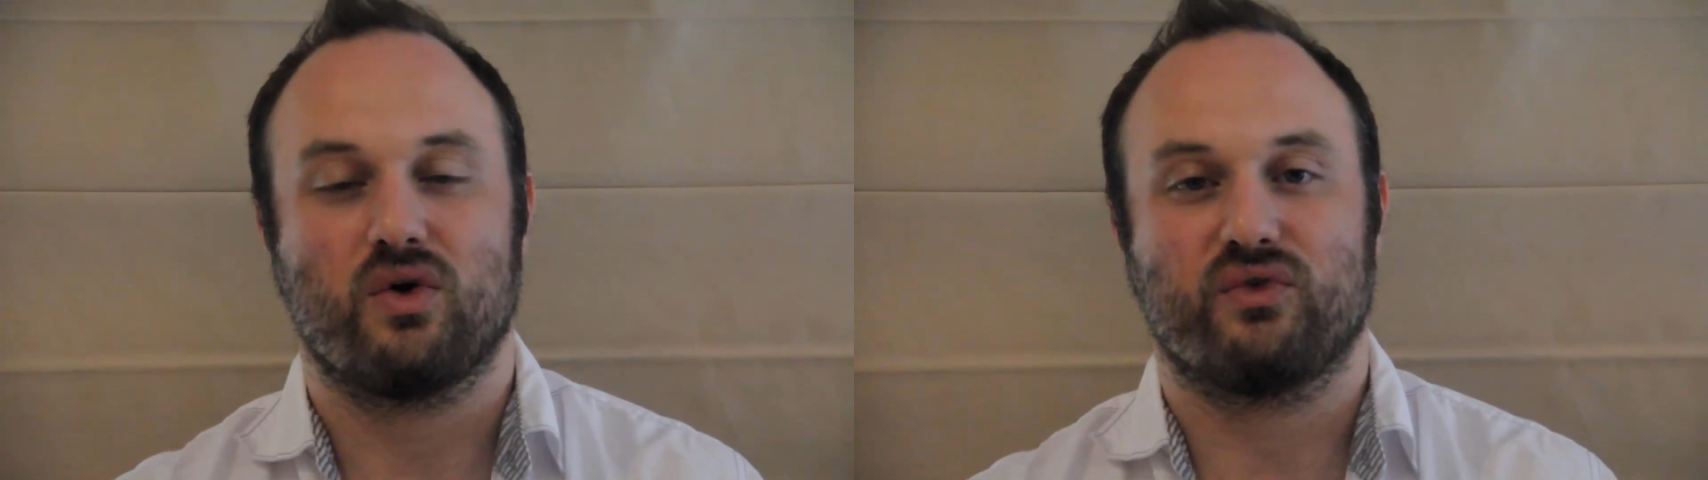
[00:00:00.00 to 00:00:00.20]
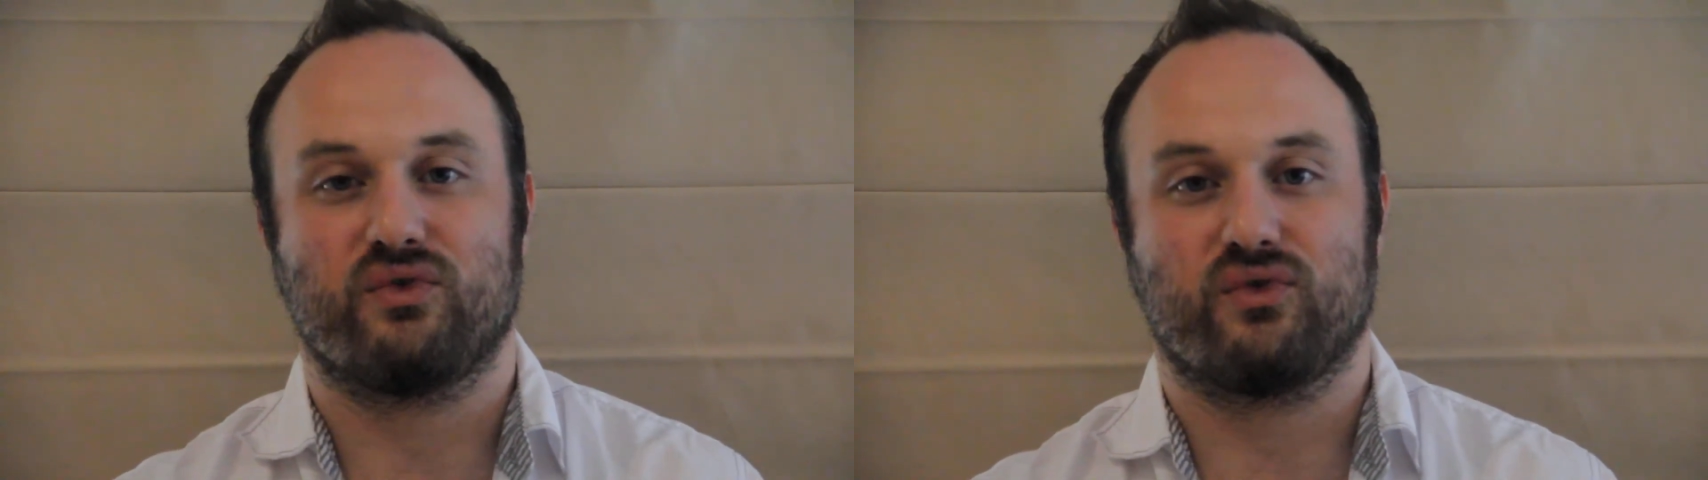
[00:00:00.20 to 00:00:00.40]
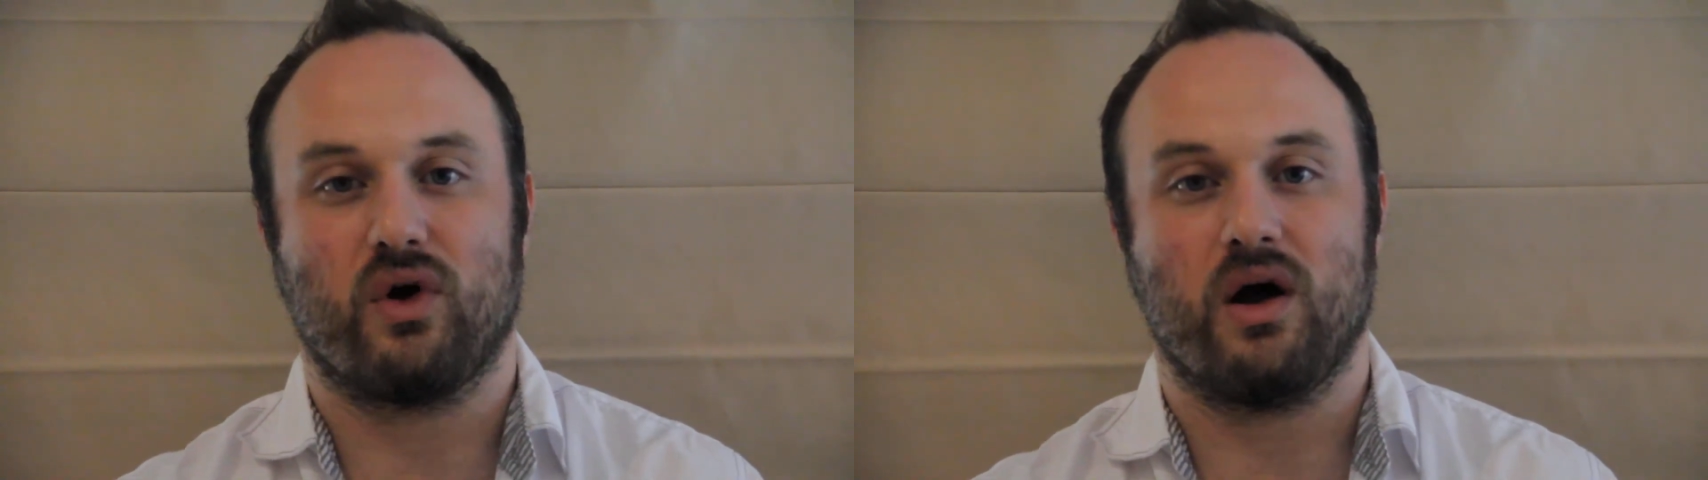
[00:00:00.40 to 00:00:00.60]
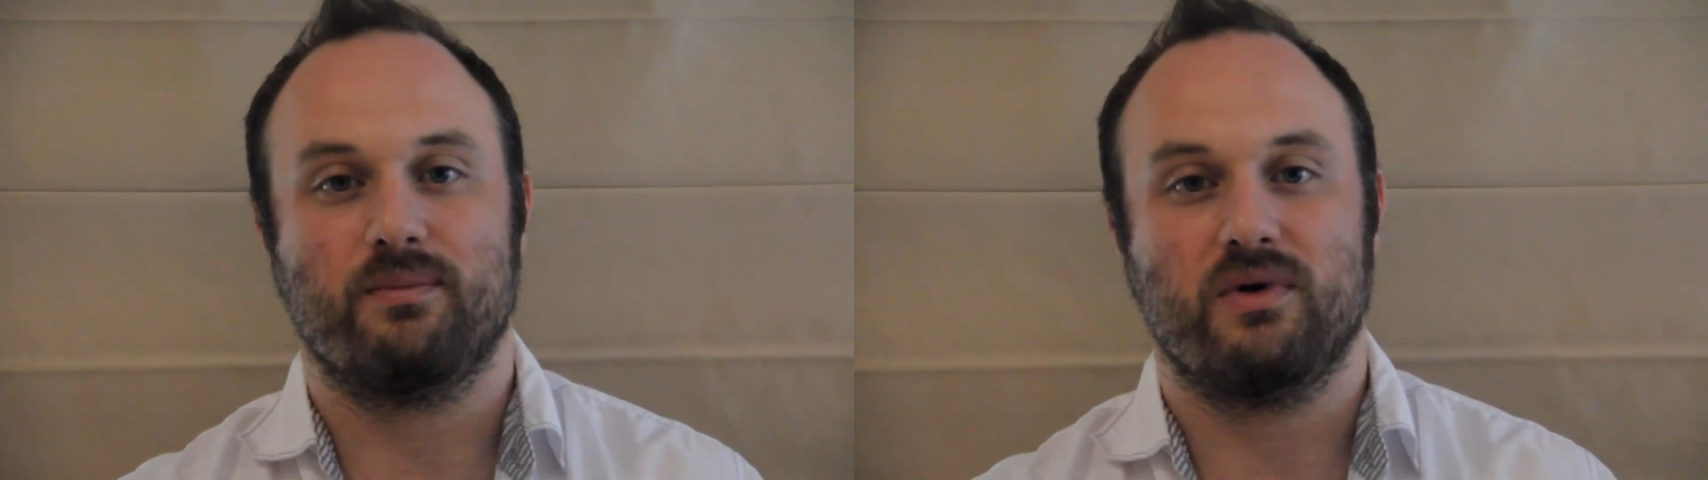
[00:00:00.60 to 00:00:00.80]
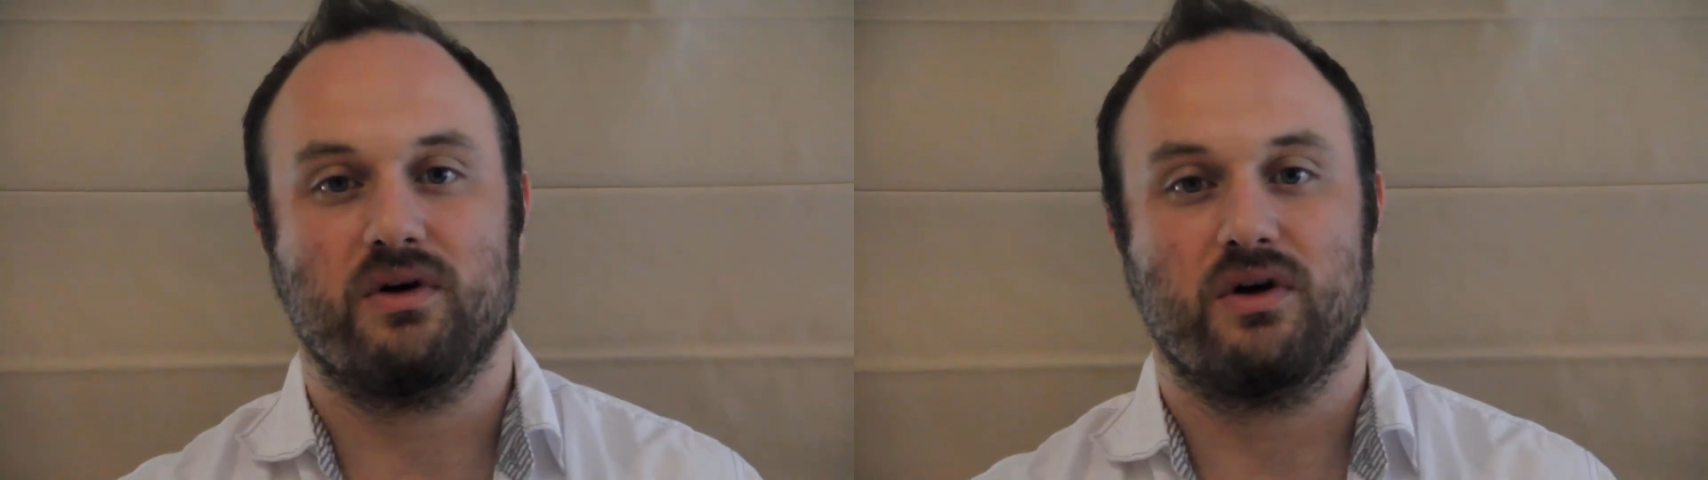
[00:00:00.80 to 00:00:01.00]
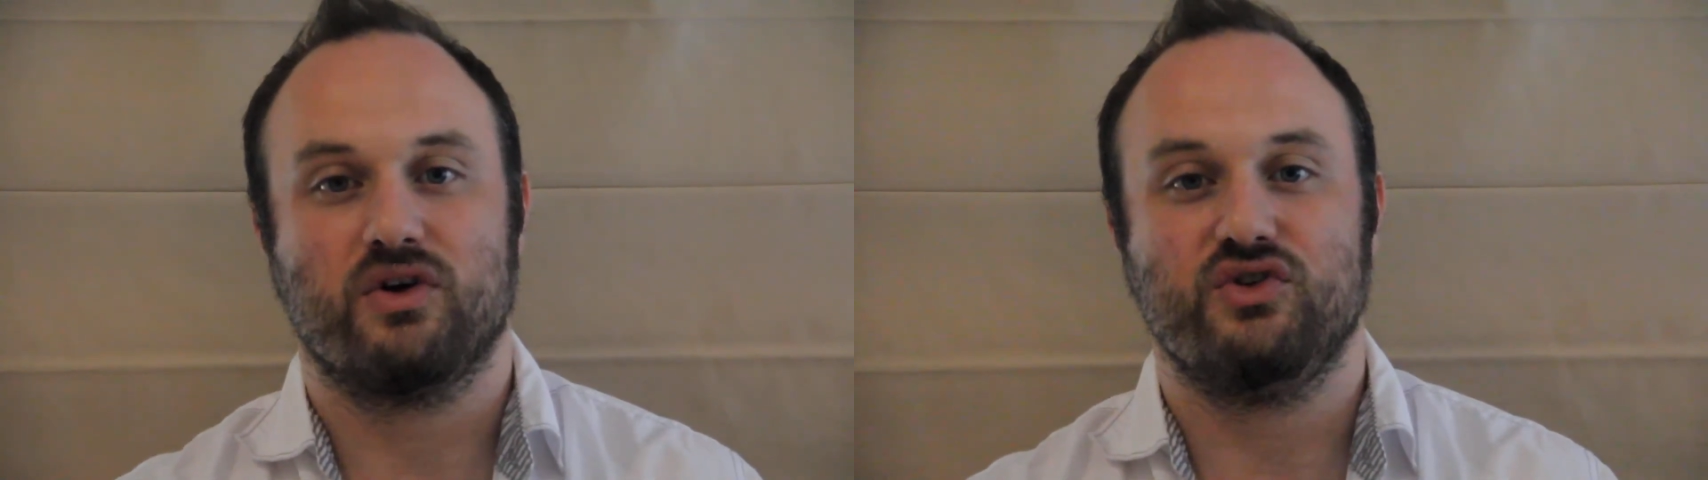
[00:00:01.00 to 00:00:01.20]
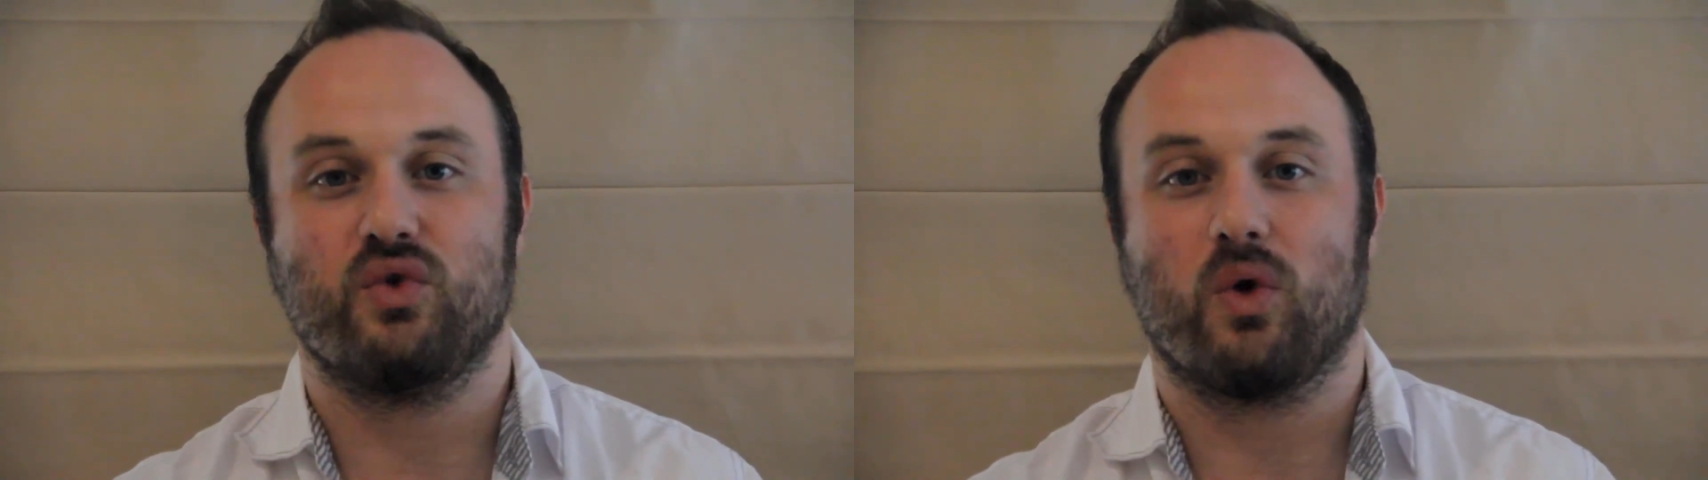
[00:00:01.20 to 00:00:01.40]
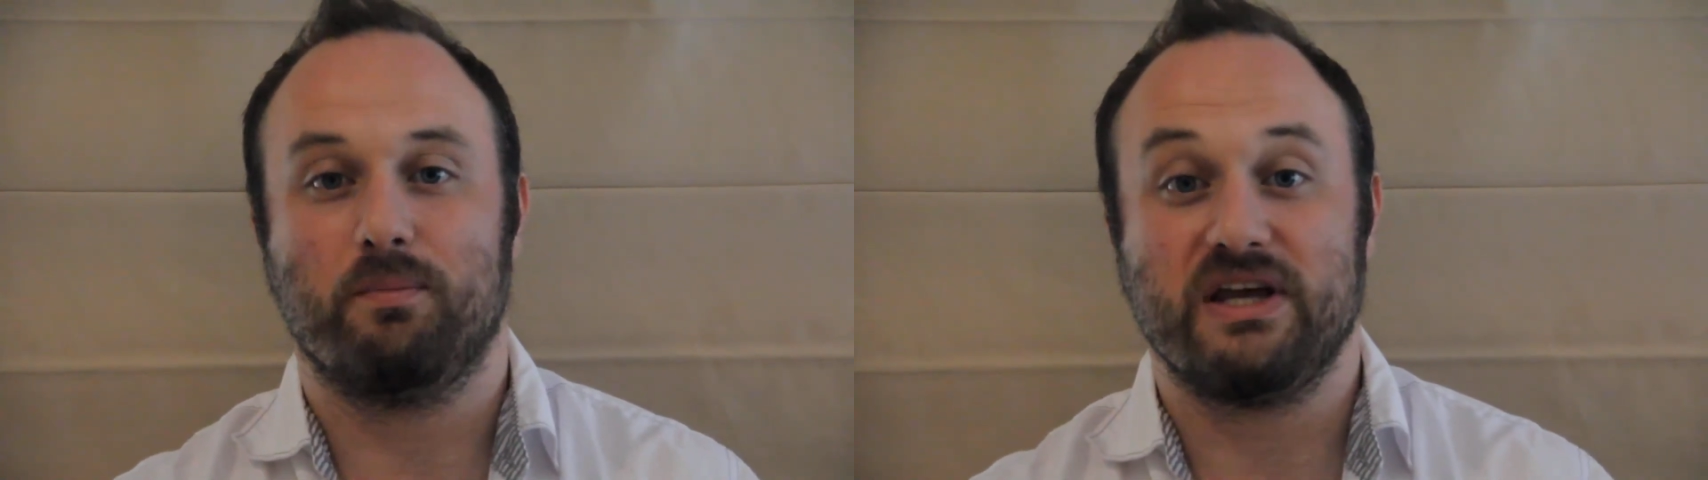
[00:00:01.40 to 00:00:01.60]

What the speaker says: from your